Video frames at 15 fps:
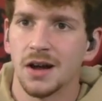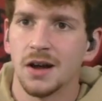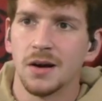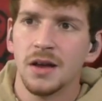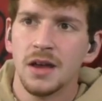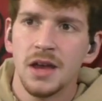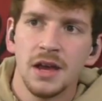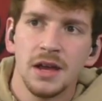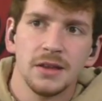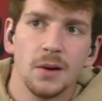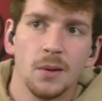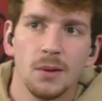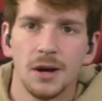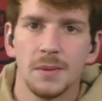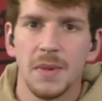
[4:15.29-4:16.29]
oh,
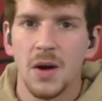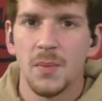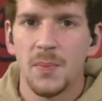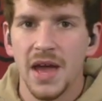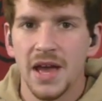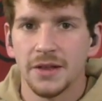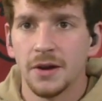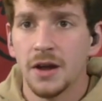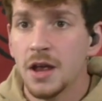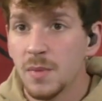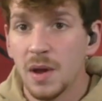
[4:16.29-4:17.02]
don't worry about Baylor.